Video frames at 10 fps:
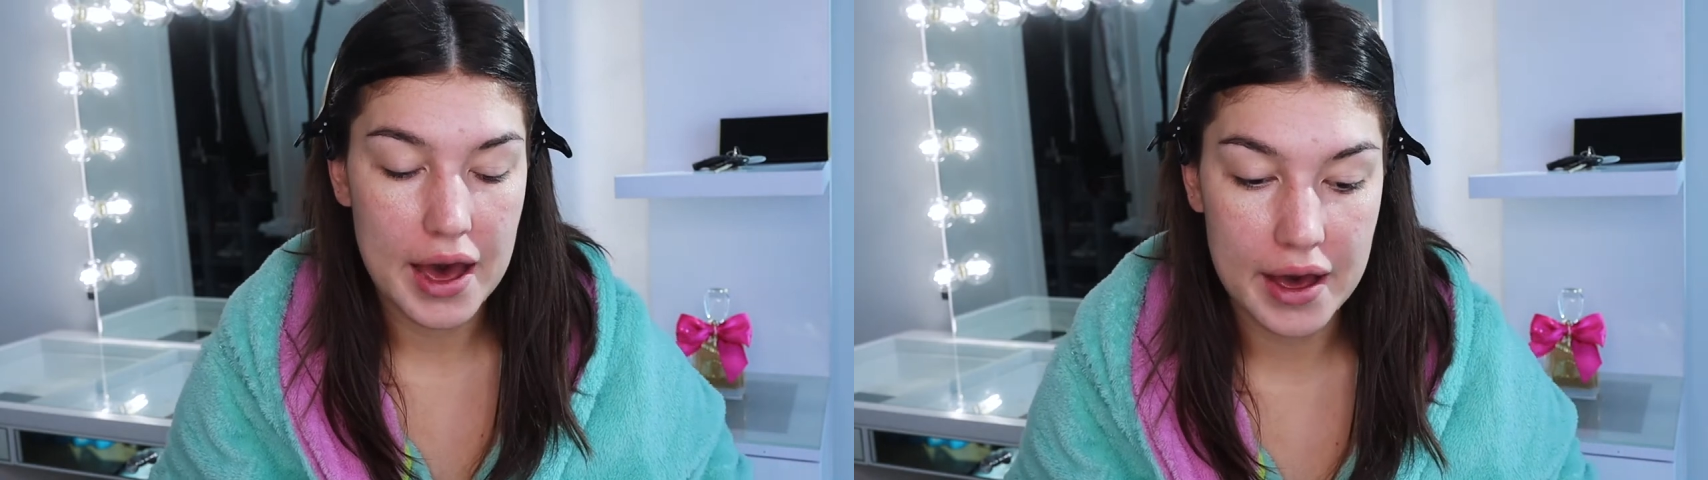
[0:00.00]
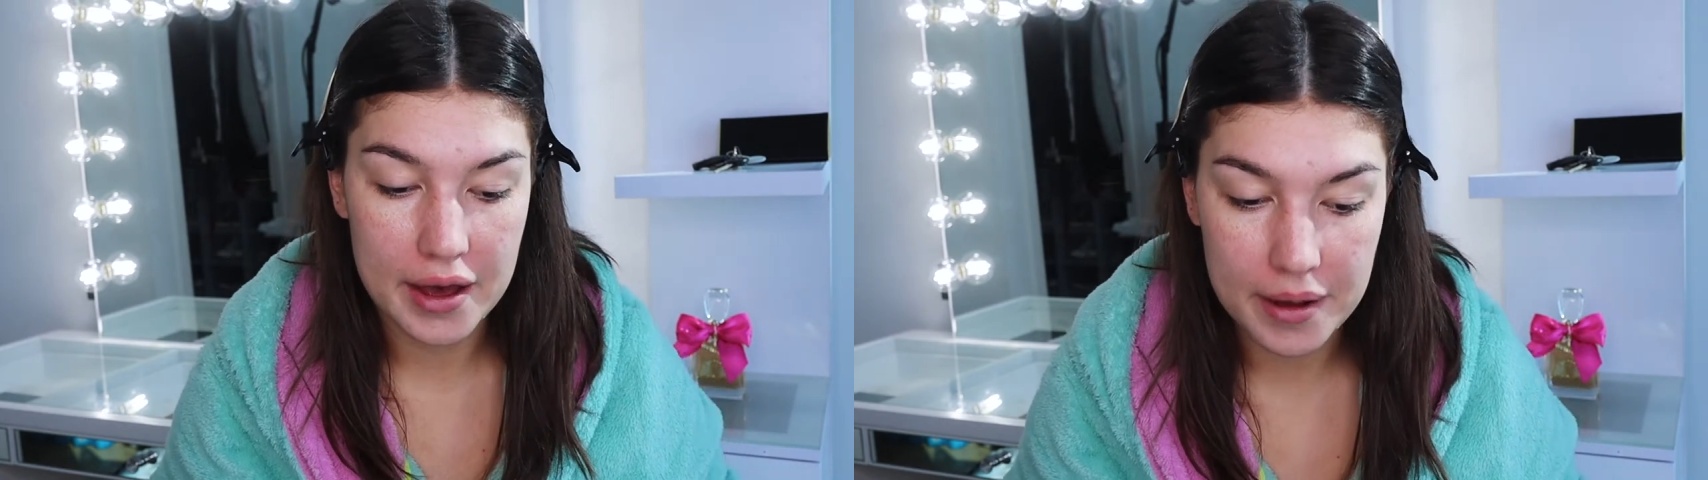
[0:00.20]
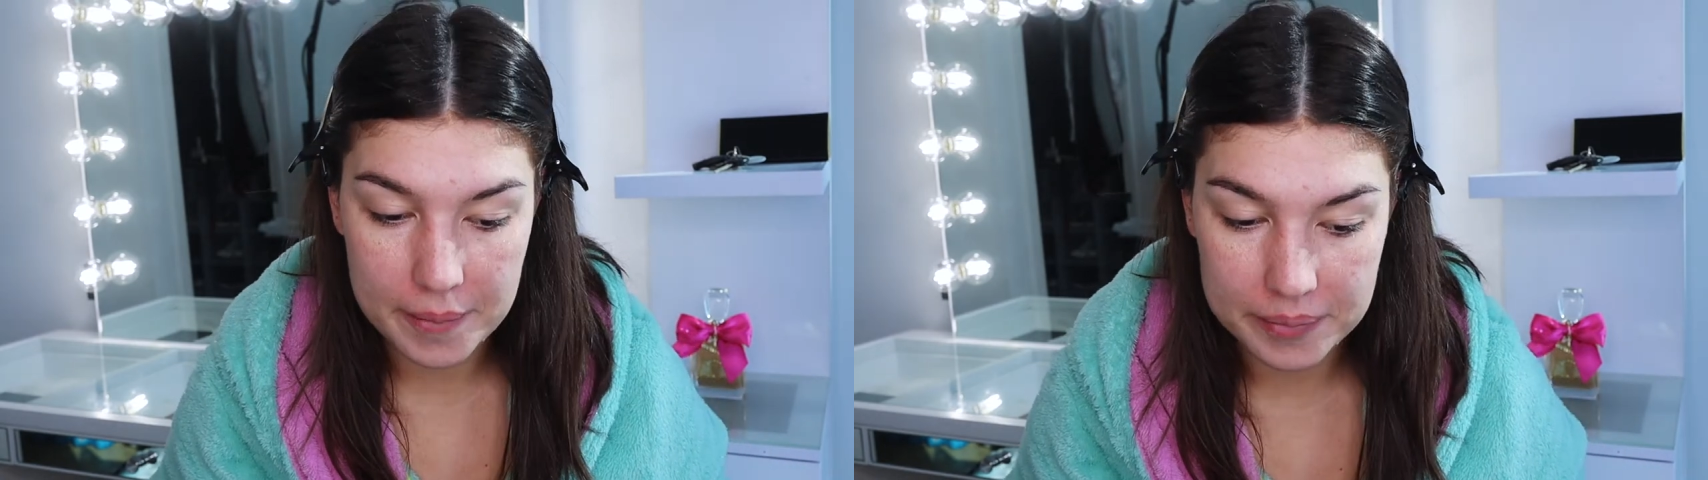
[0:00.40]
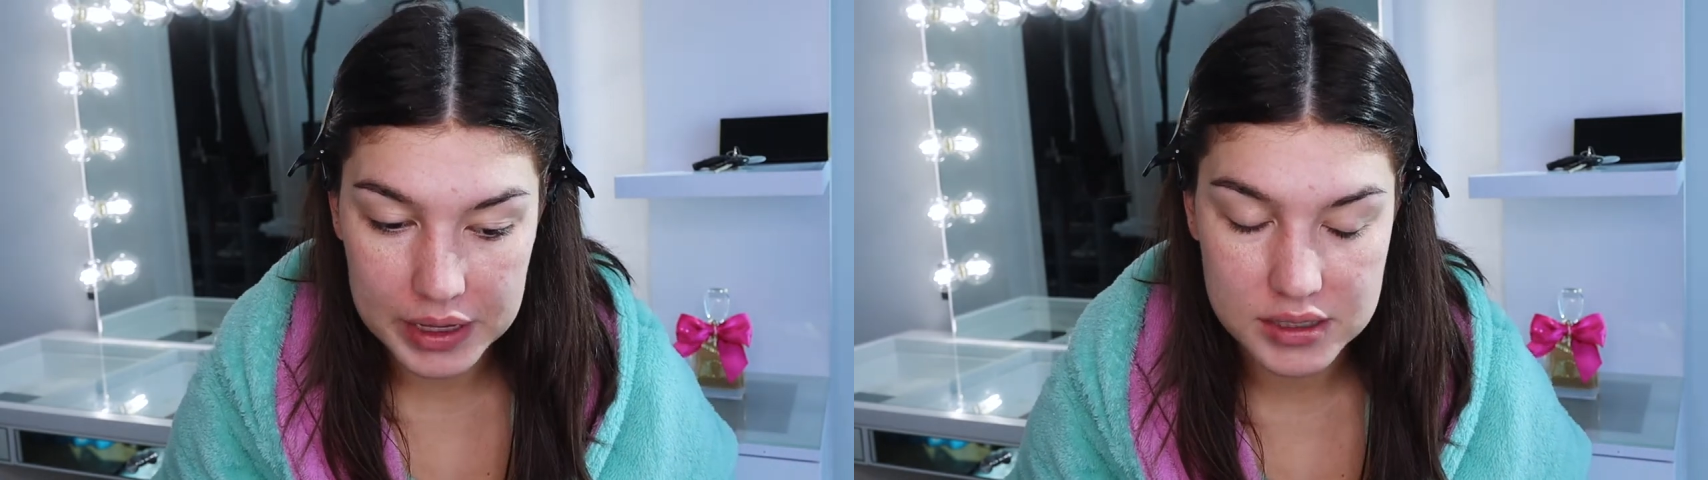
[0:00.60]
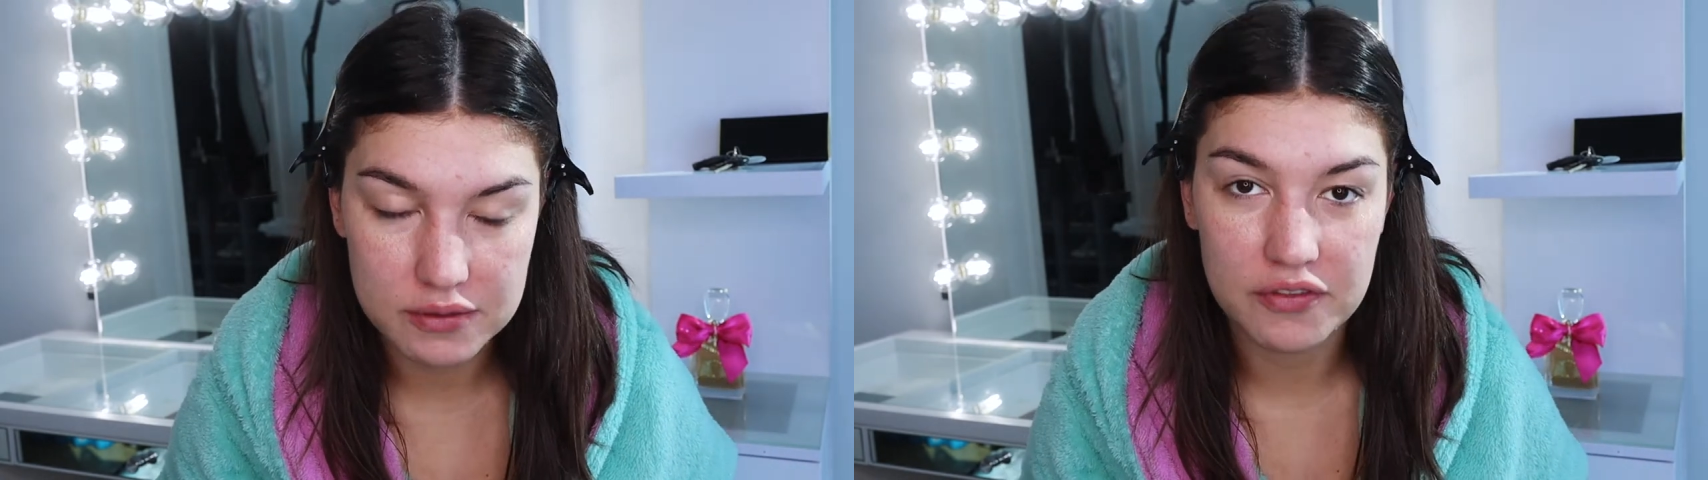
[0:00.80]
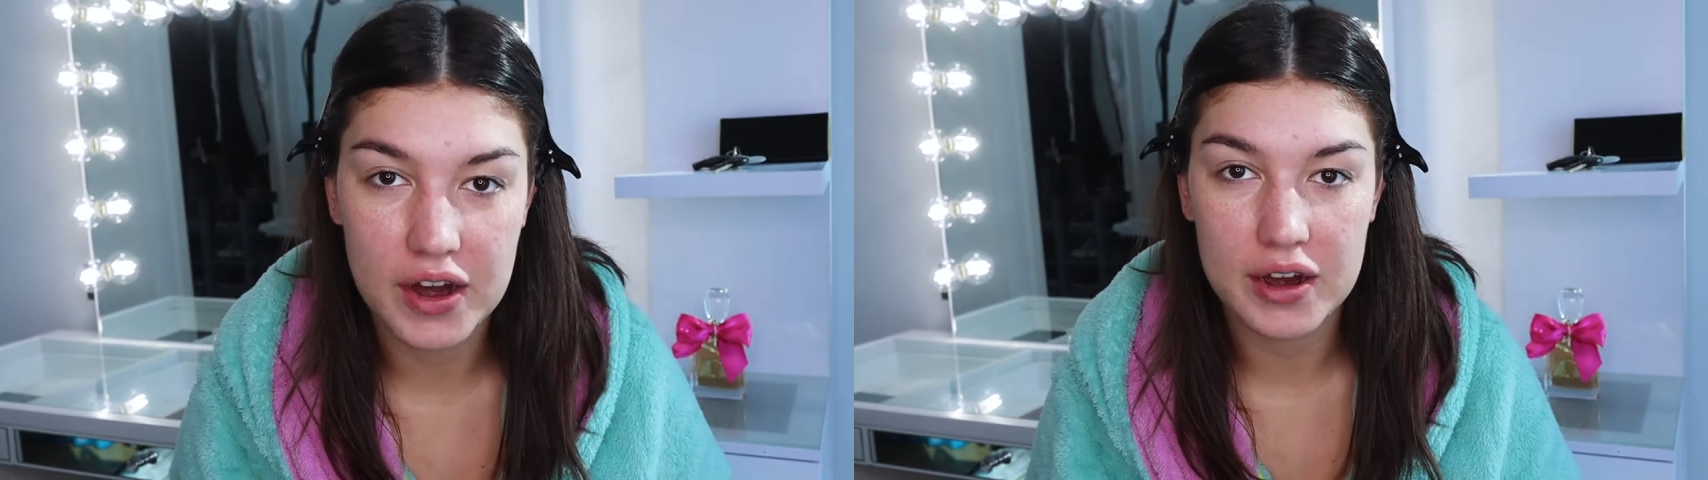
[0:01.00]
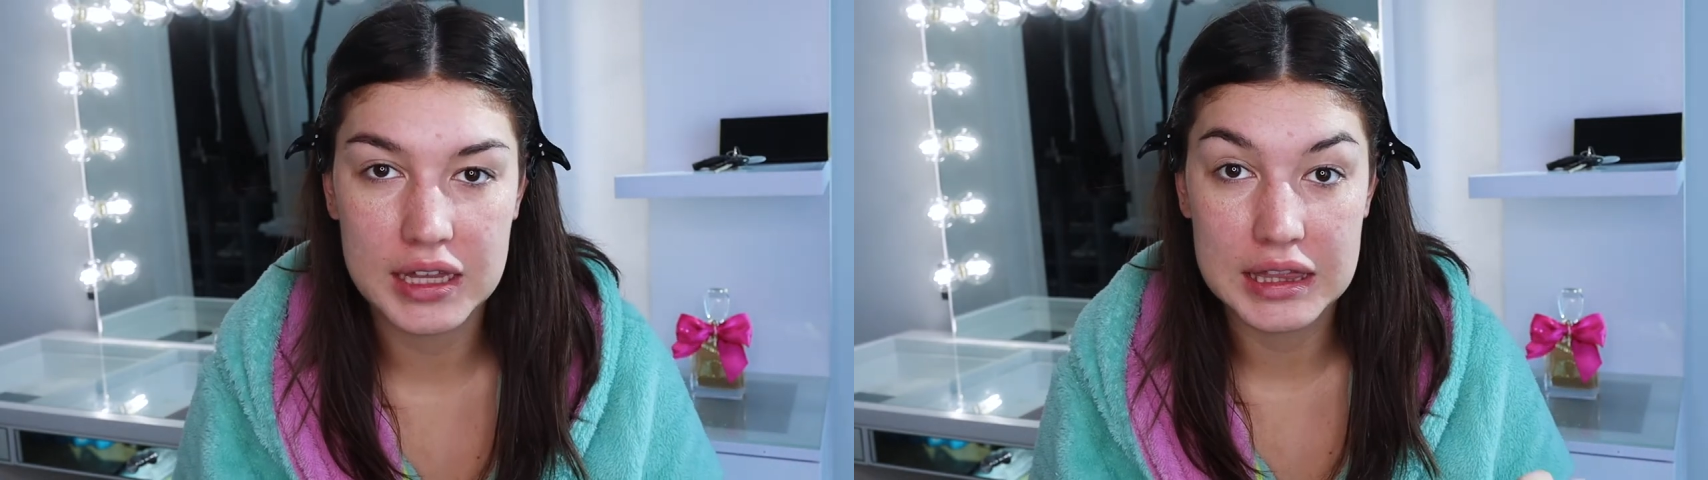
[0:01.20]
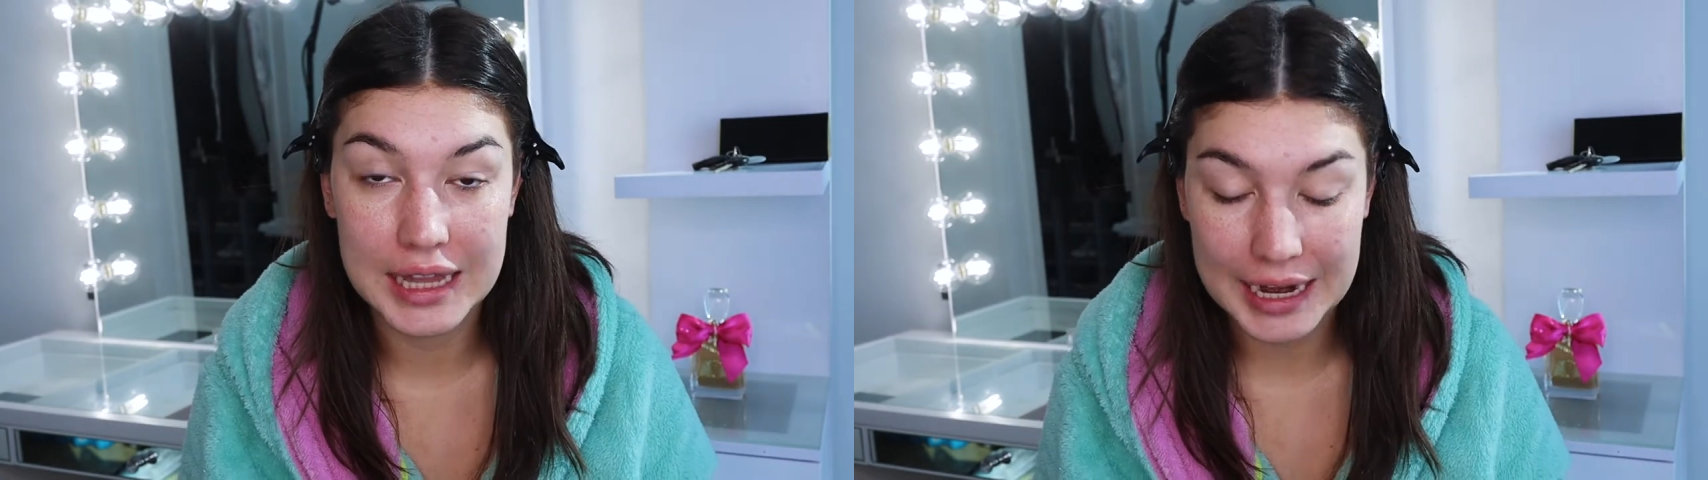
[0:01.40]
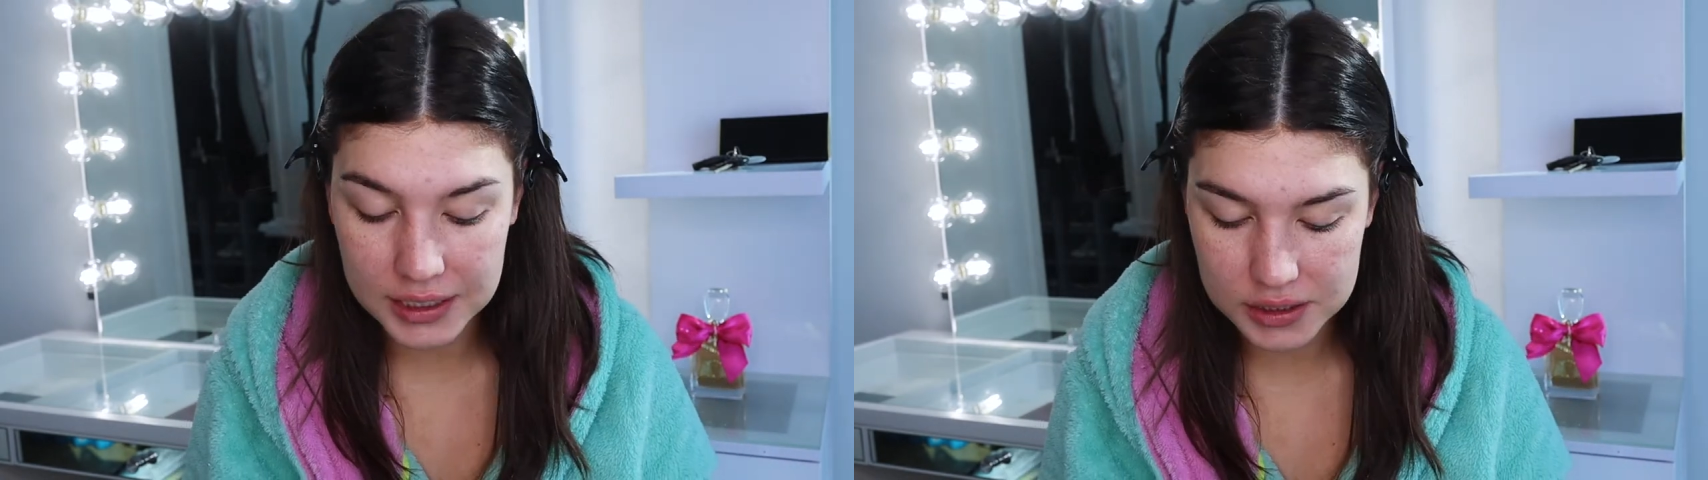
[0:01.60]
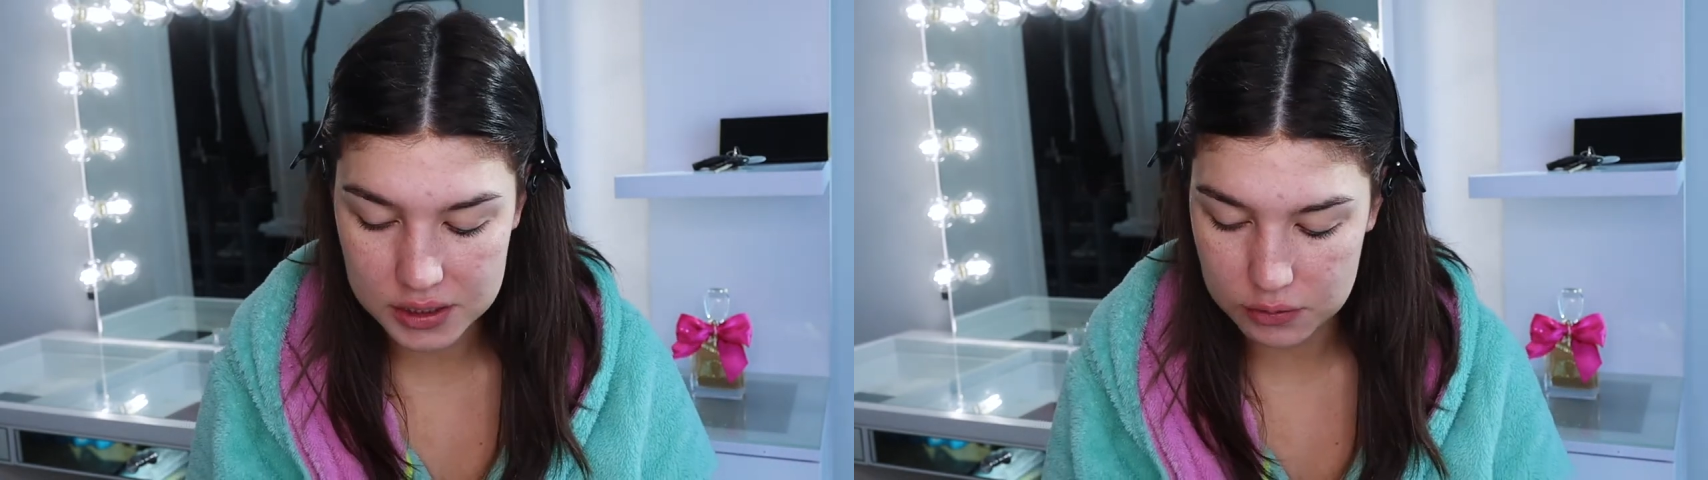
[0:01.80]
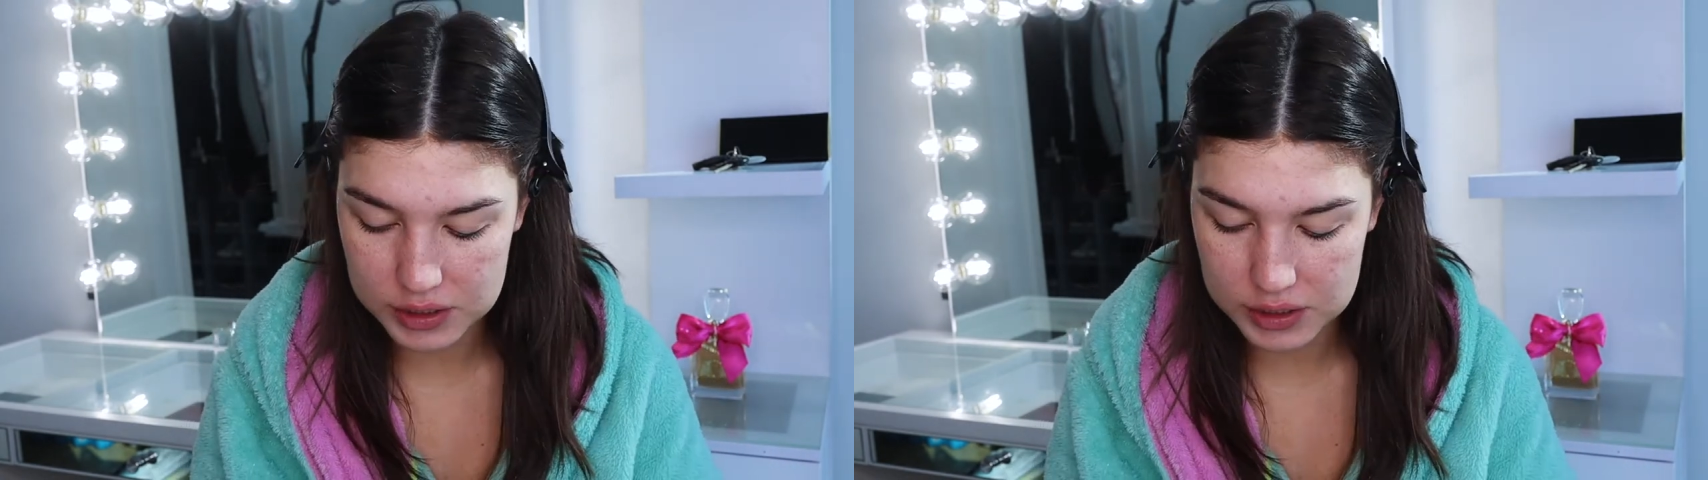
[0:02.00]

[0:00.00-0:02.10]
Um, it's very light,